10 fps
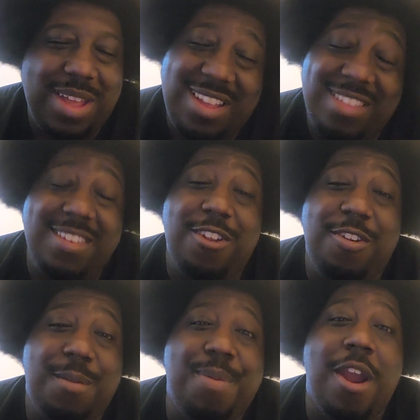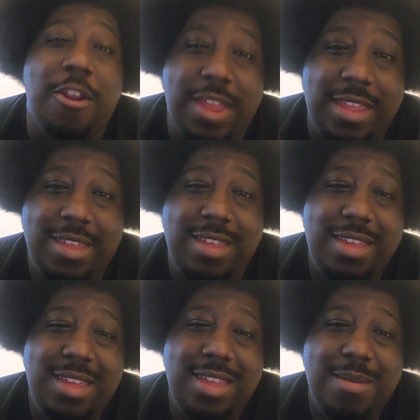I consider it a party.
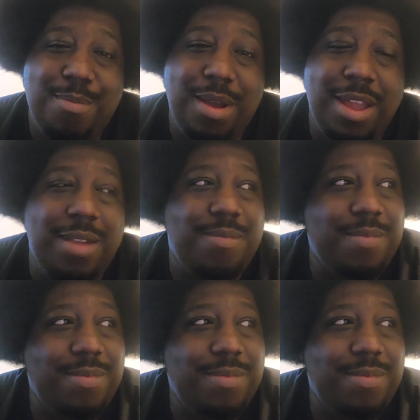But